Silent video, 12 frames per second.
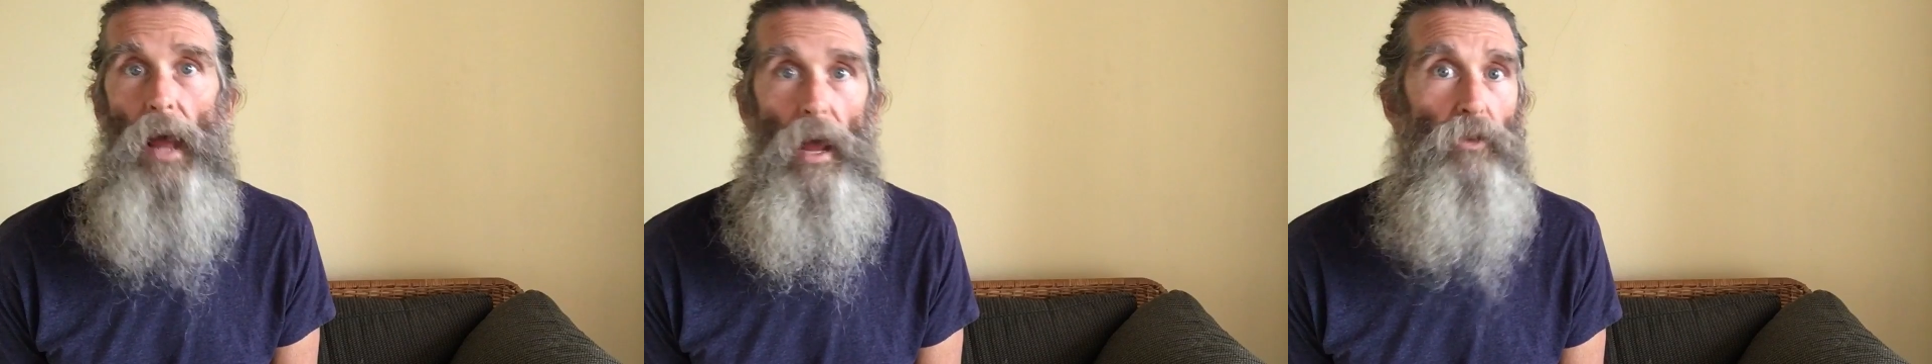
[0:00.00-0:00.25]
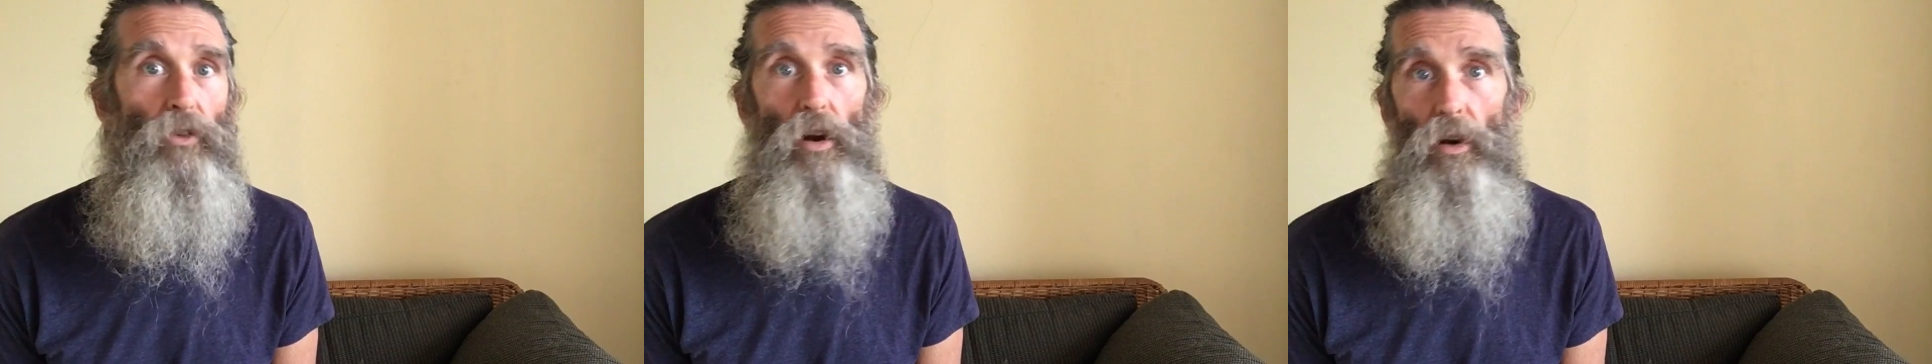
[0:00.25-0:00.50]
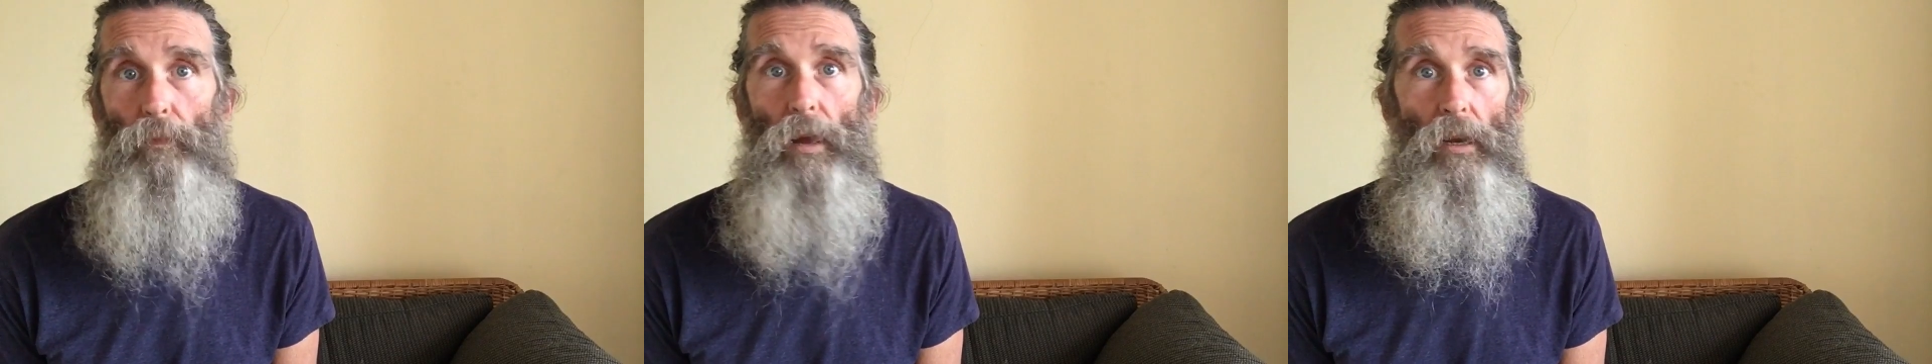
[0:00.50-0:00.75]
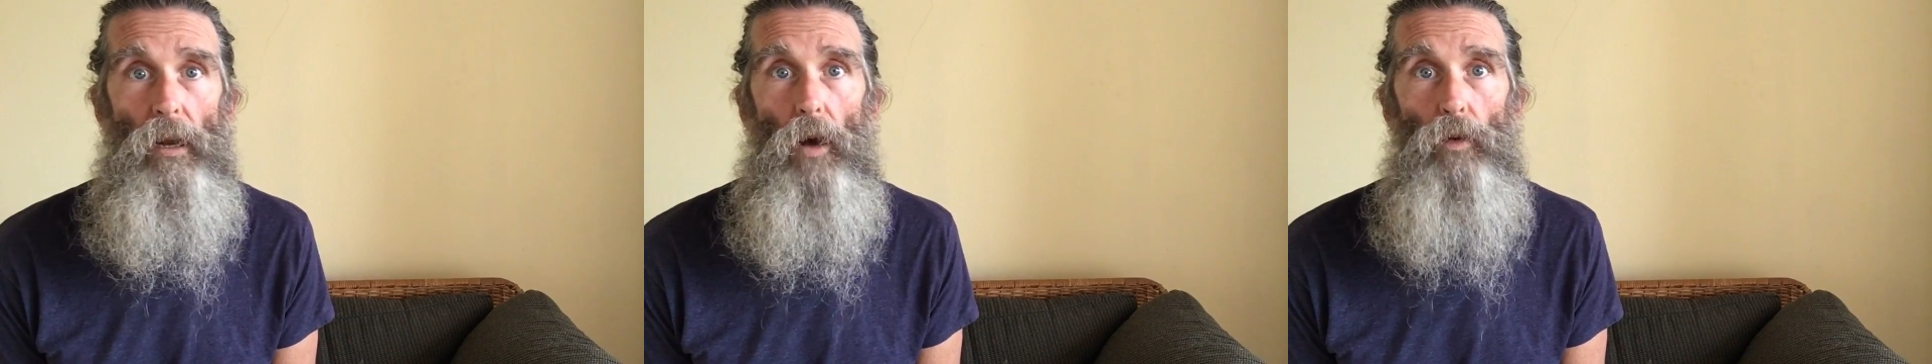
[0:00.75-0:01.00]
has their
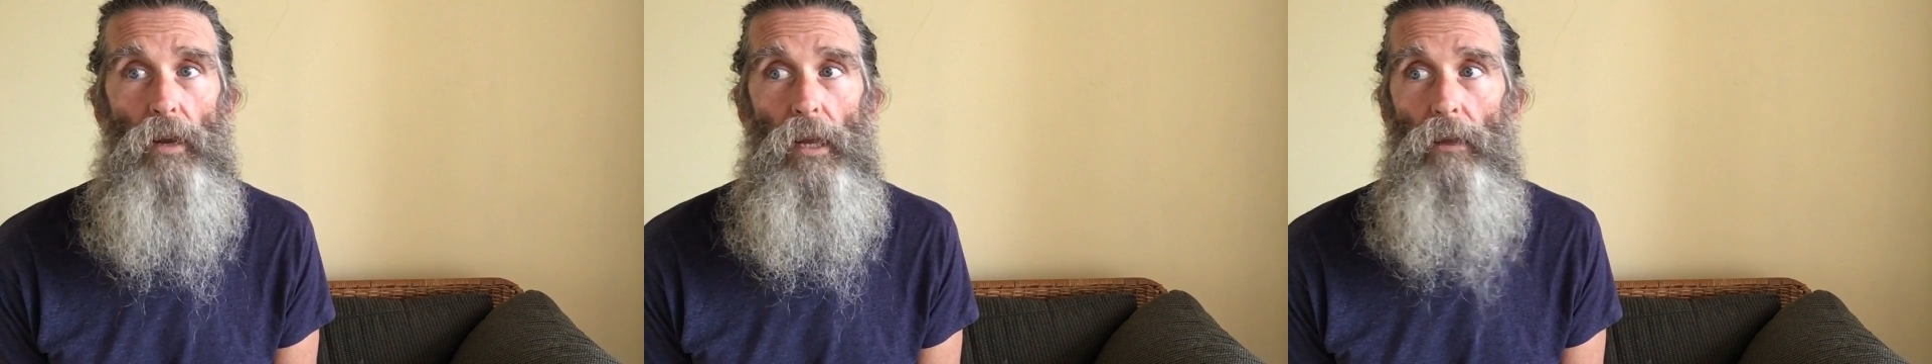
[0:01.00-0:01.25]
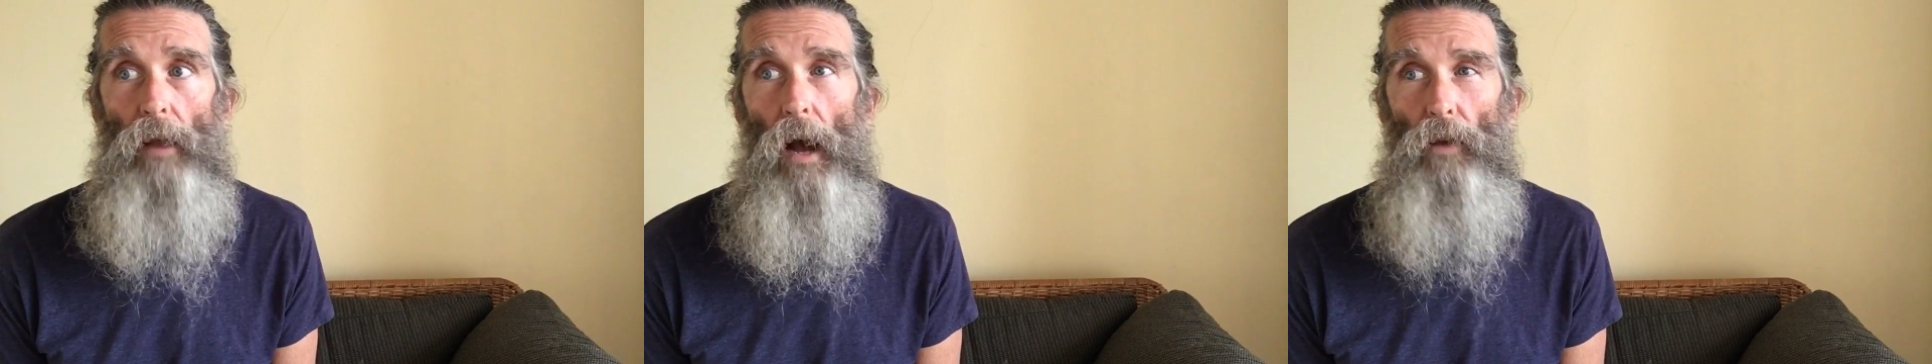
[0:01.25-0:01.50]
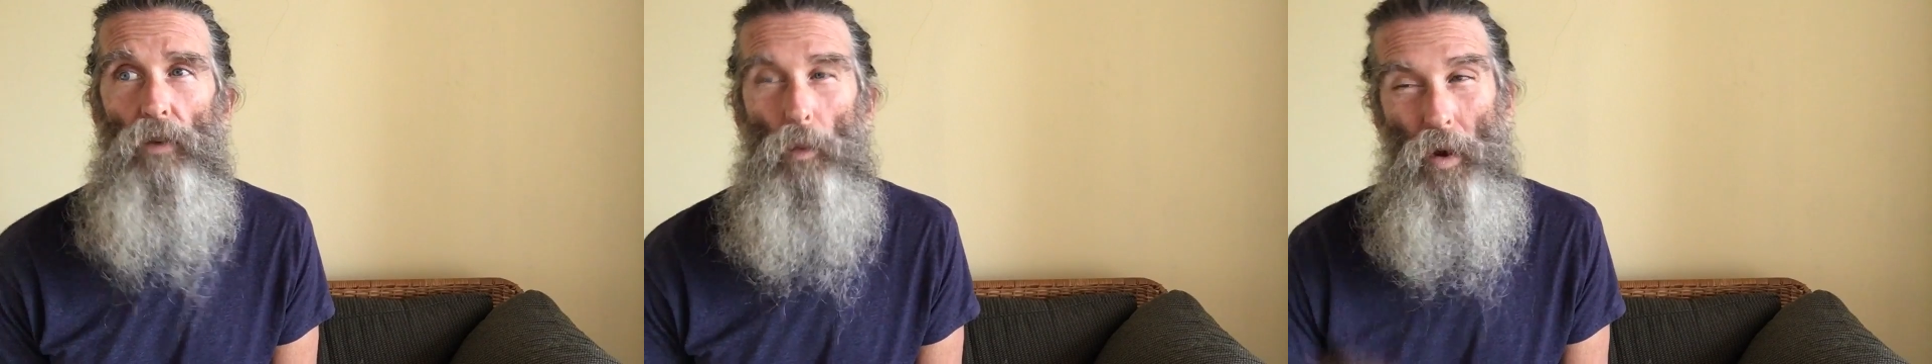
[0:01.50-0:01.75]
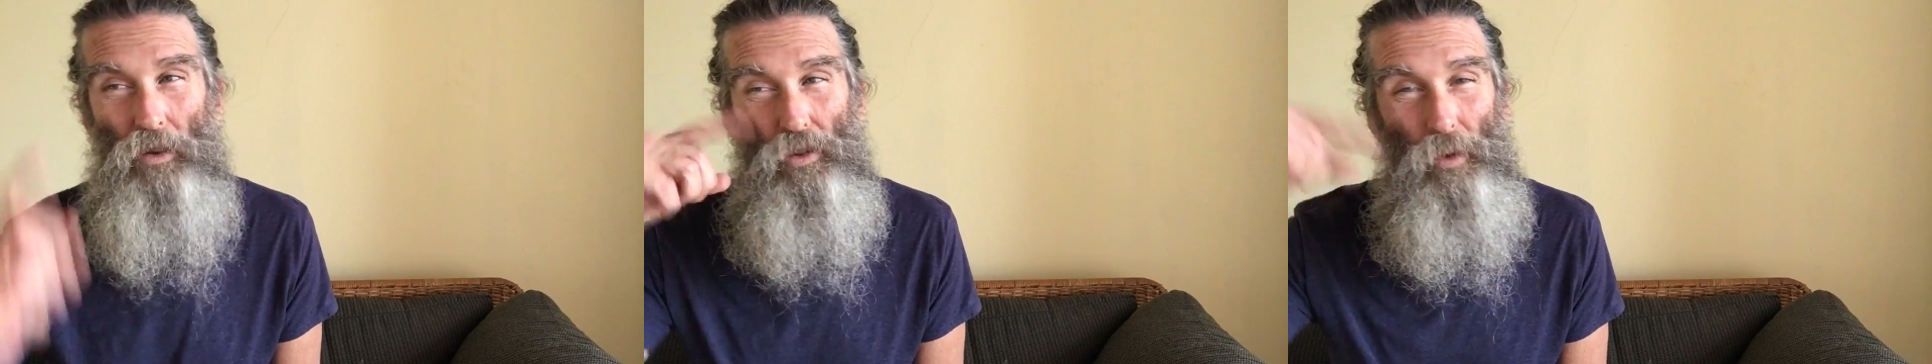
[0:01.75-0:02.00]
opinion on detox. And
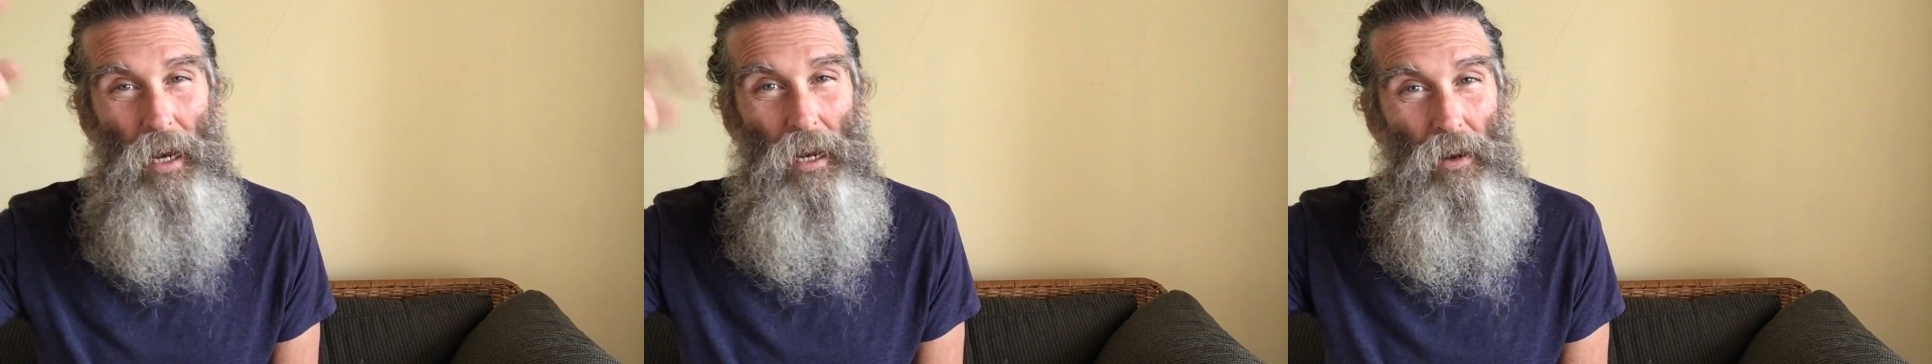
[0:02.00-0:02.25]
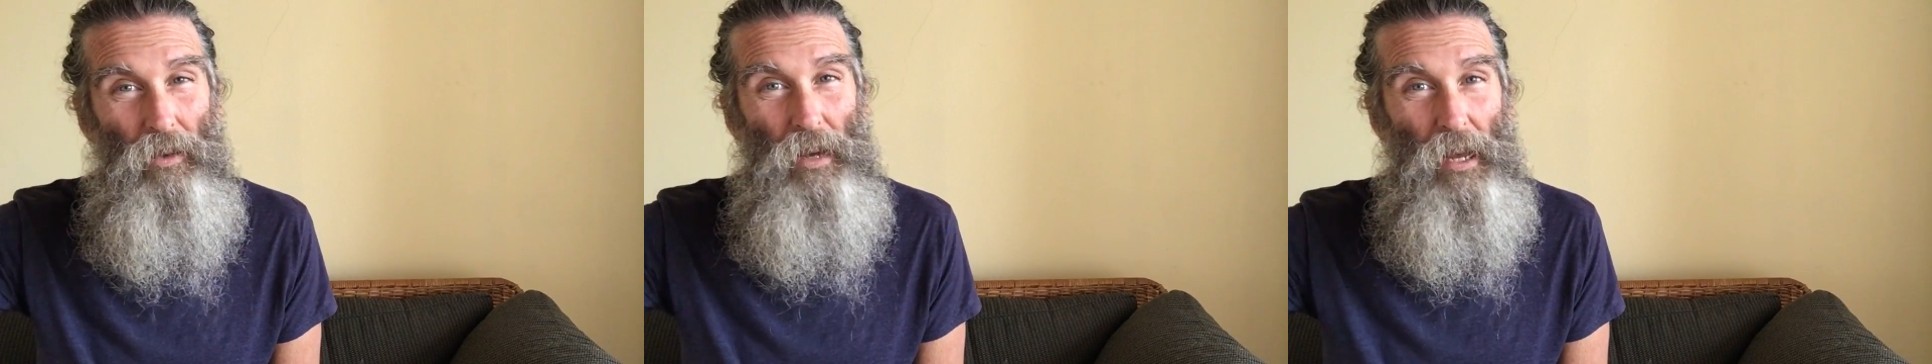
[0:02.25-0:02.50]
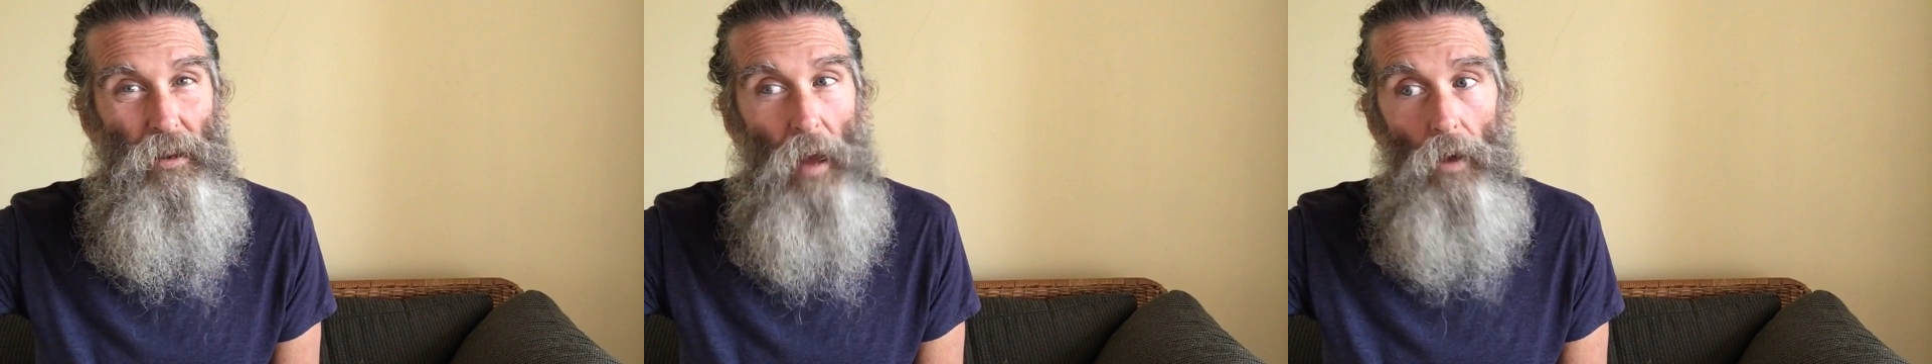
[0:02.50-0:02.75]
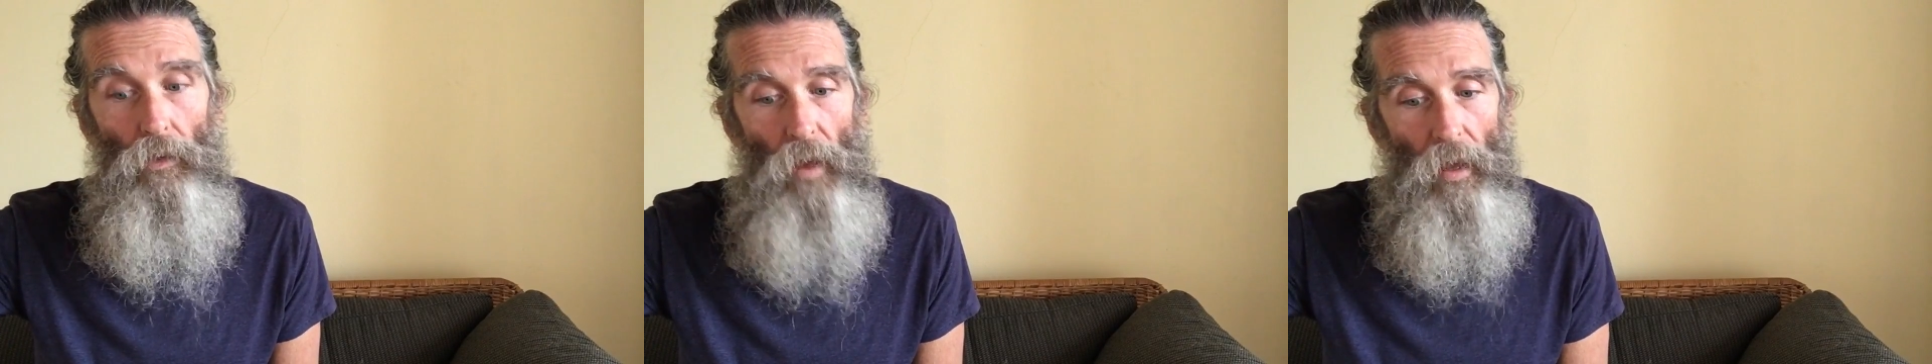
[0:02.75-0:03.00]
once you get into the
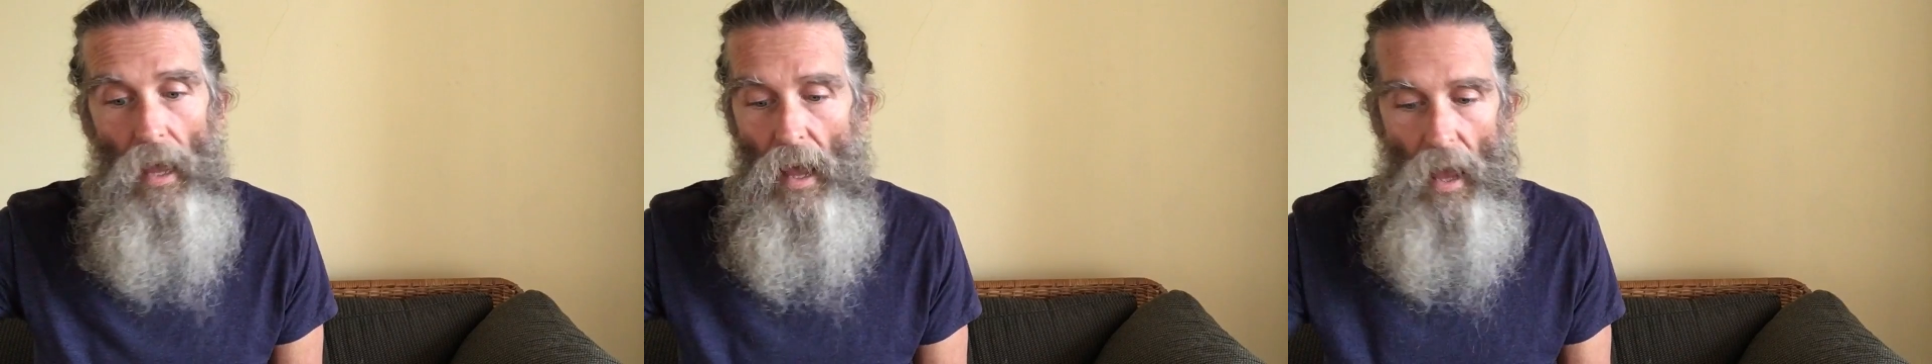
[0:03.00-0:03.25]
detox thing,